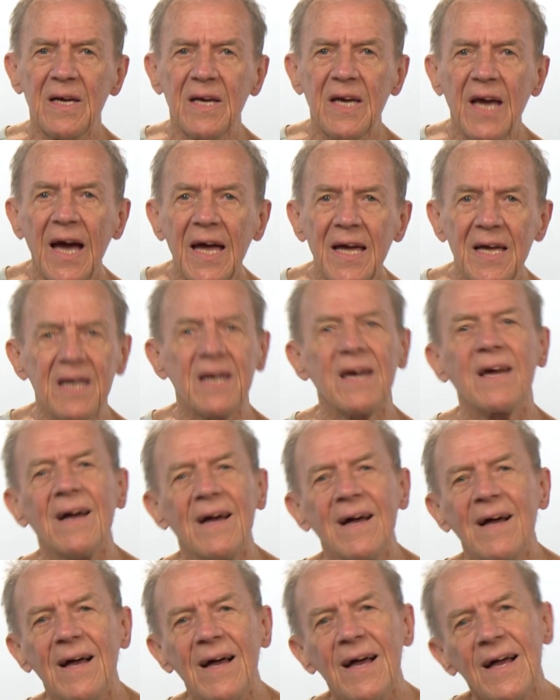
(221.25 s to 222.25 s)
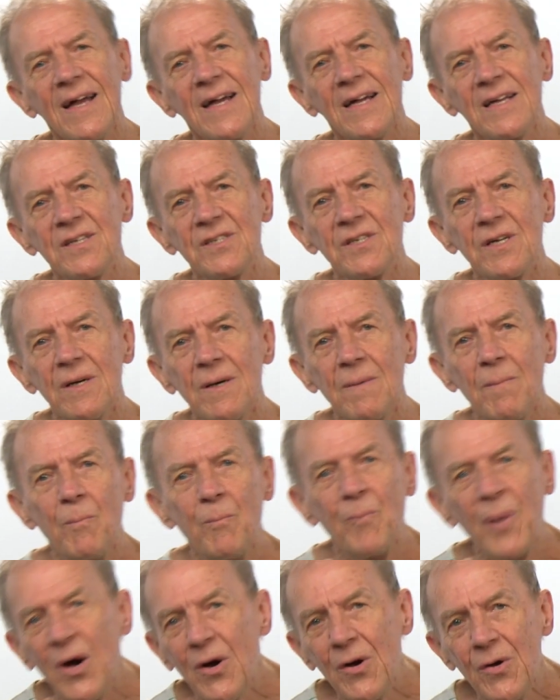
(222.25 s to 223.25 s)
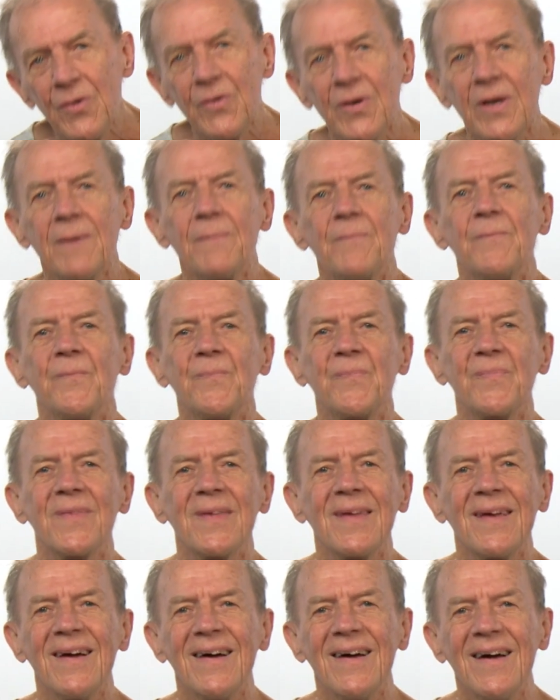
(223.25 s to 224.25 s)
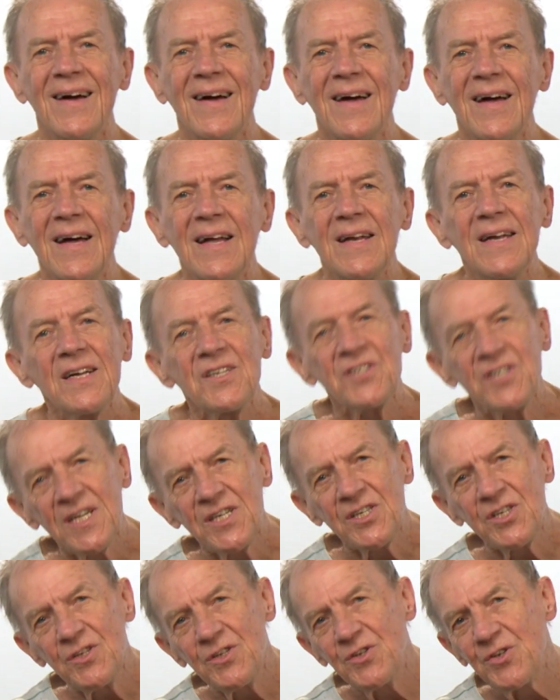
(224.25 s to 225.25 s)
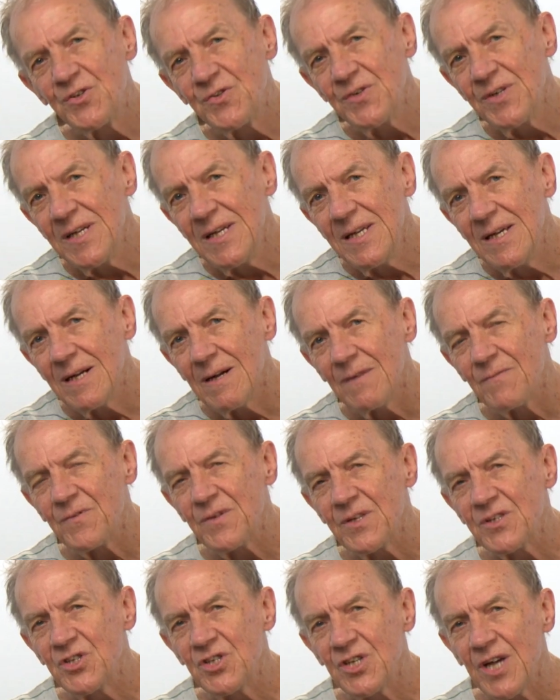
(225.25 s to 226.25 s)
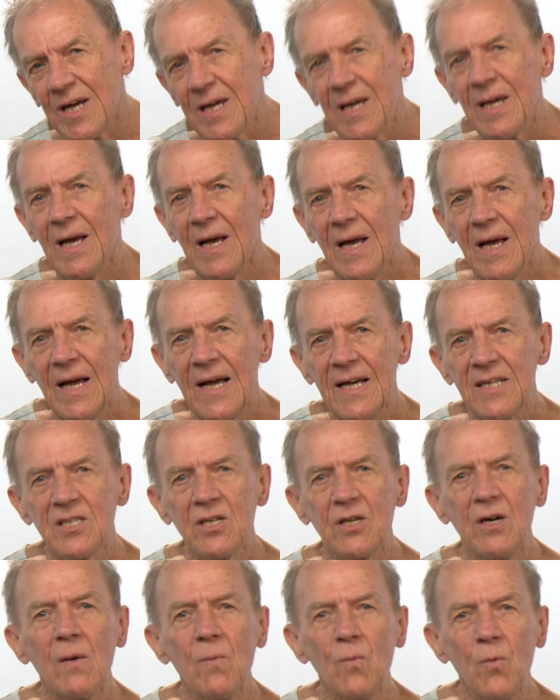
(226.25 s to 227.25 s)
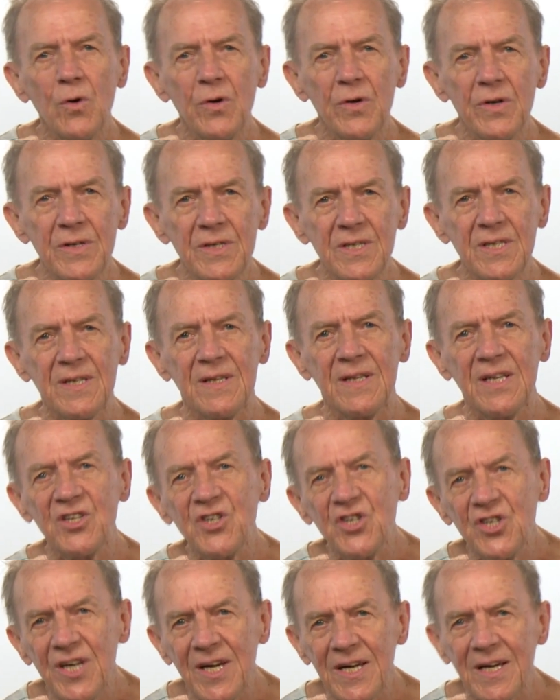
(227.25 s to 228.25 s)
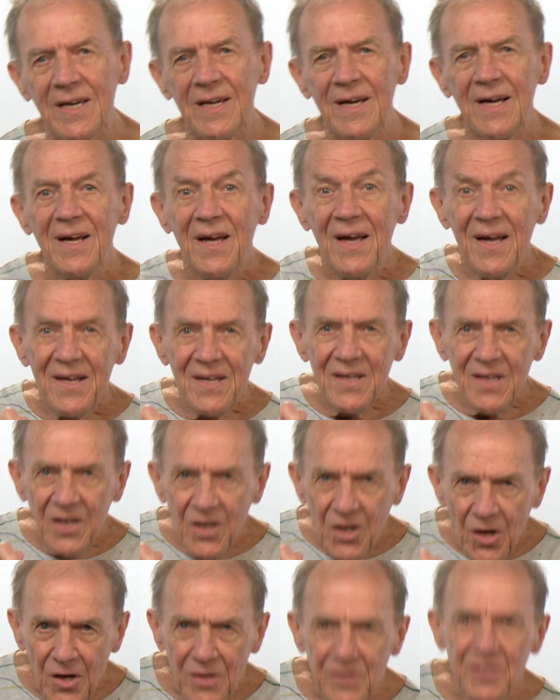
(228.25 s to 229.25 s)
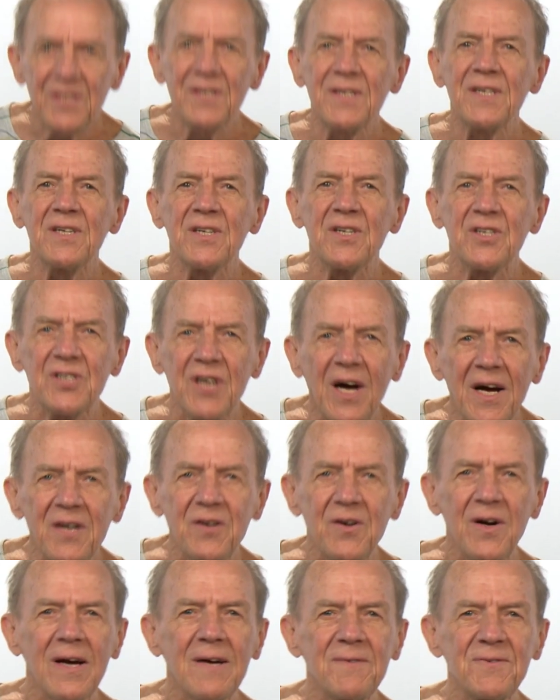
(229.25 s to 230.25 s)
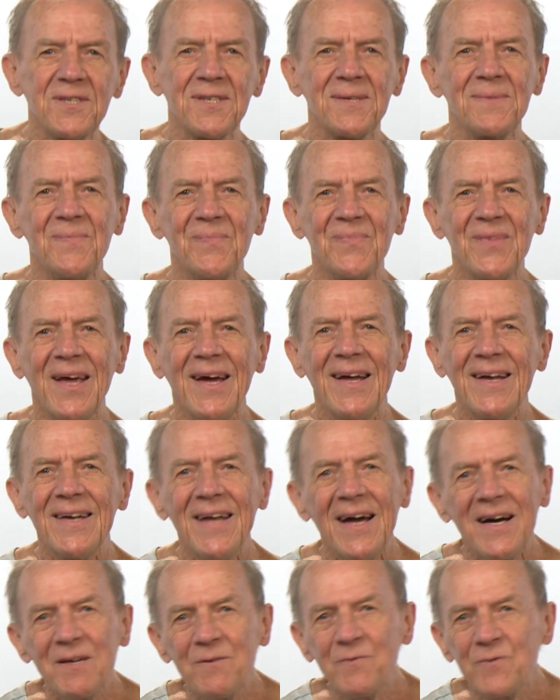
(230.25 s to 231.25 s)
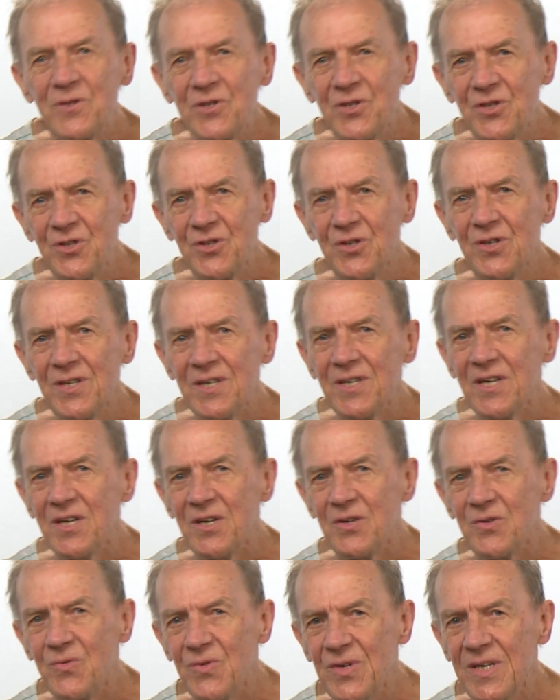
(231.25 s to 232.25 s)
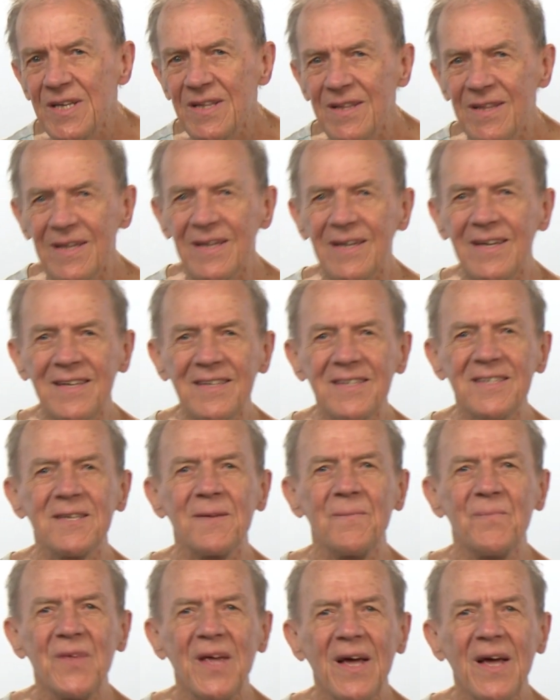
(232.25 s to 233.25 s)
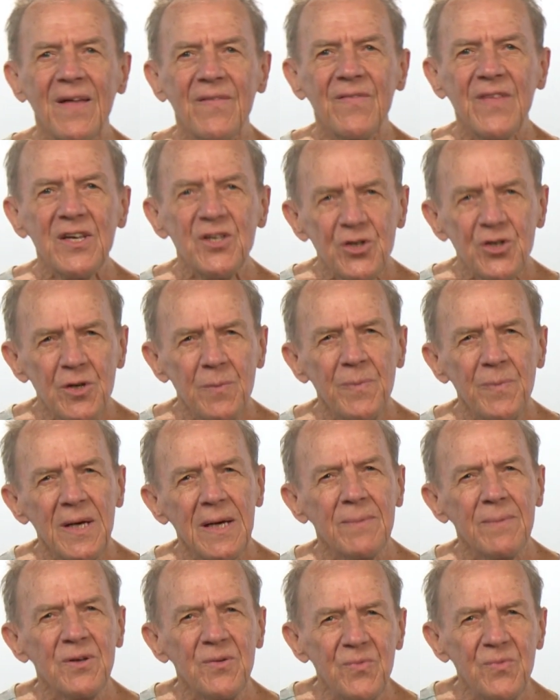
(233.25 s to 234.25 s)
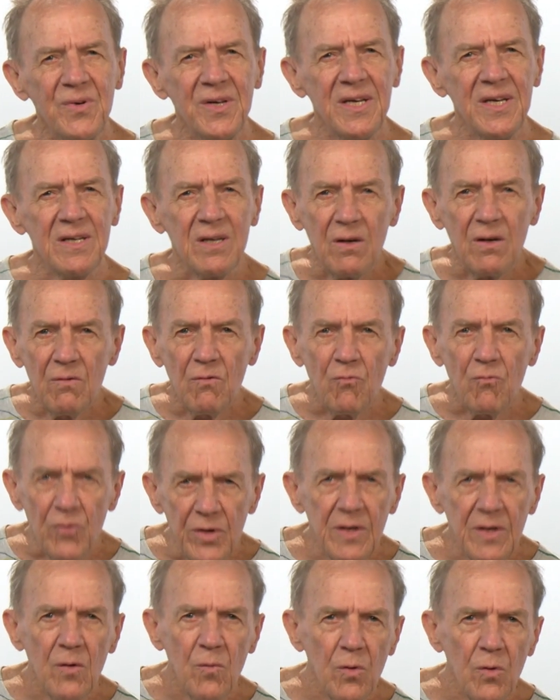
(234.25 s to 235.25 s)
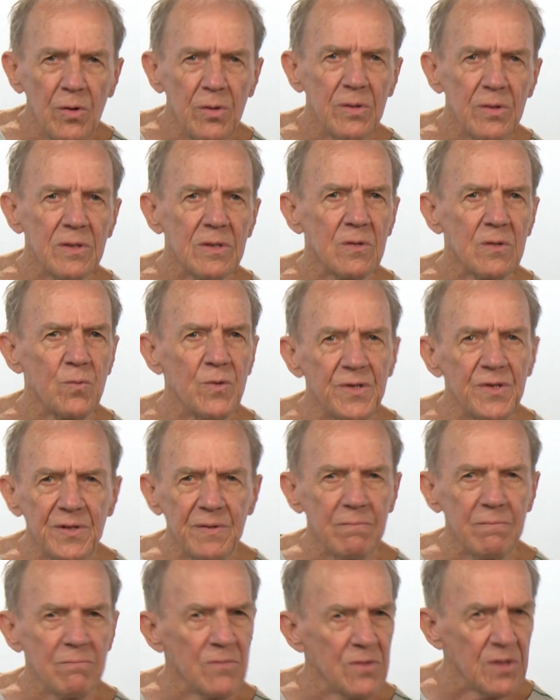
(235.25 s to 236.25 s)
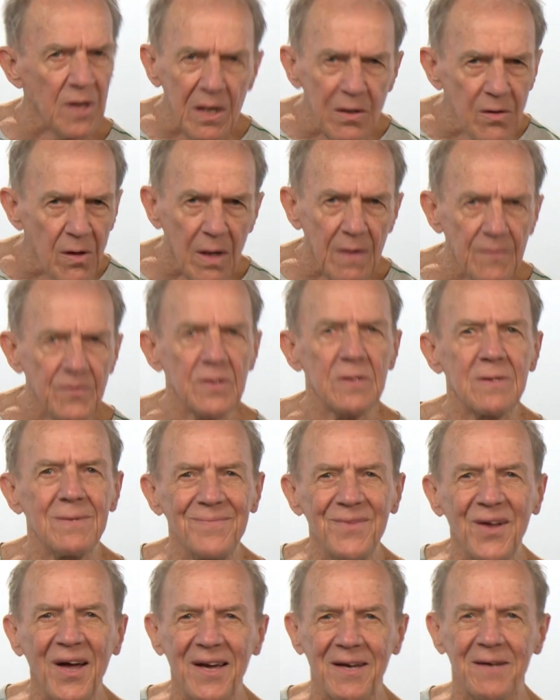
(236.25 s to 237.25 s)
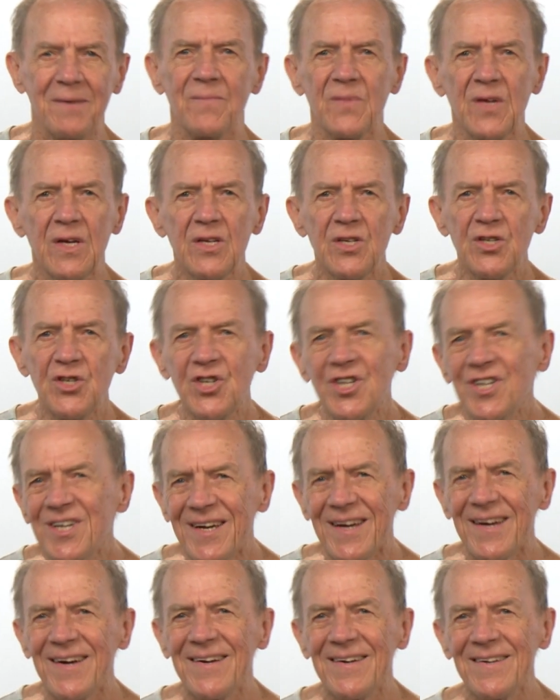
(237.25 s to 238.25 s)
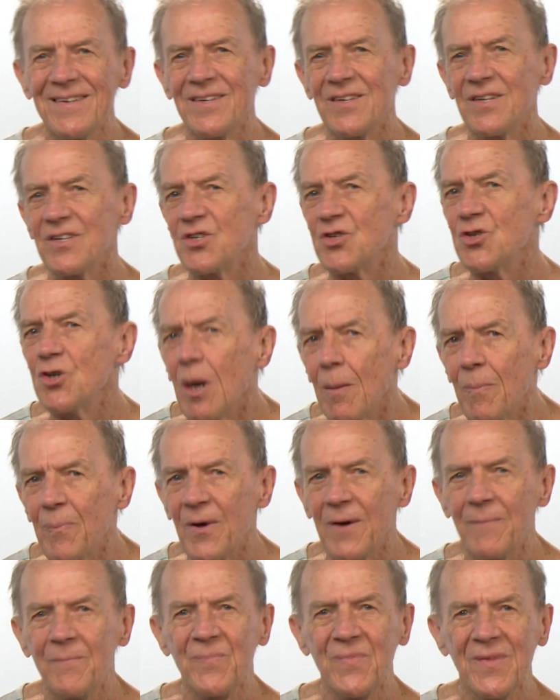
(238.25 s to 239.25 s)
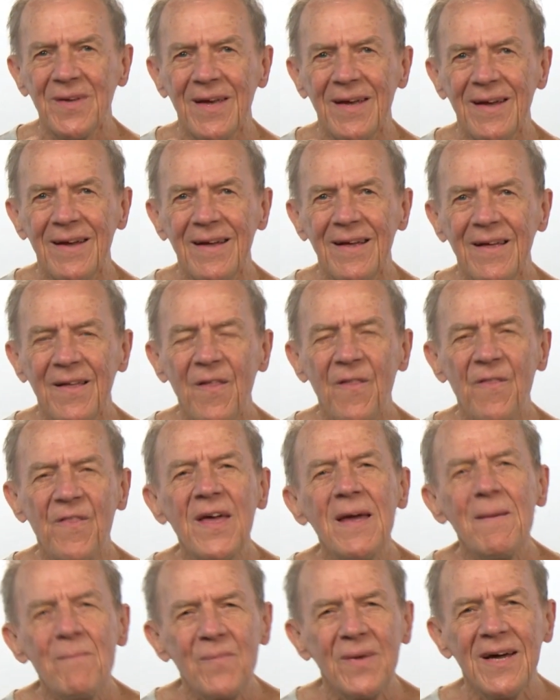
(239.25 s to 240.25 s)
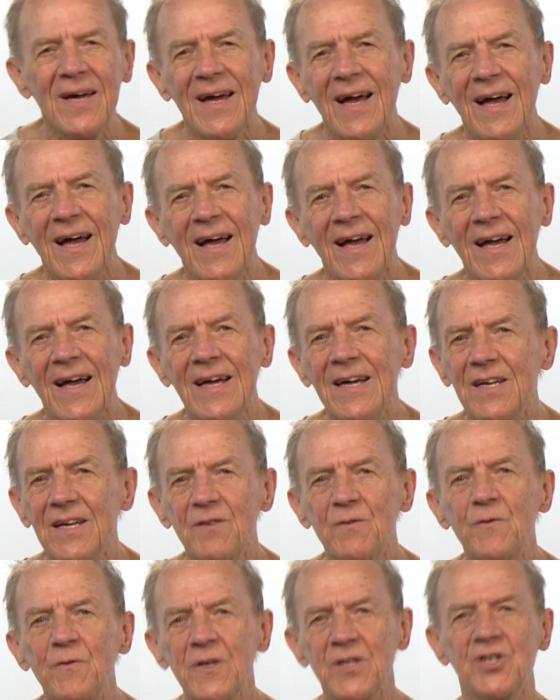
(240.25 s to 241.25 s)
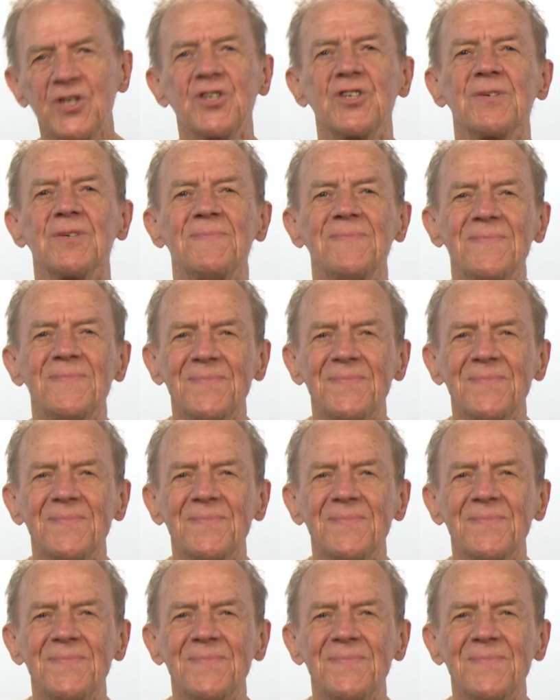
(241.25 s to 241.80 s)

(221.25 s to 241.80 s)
cake and bone. Now, section 3 of the check has got words that check consonant digraphs. Now, if the student can read these, they should be able to read real words with digraphs like chick and shop, them and fish.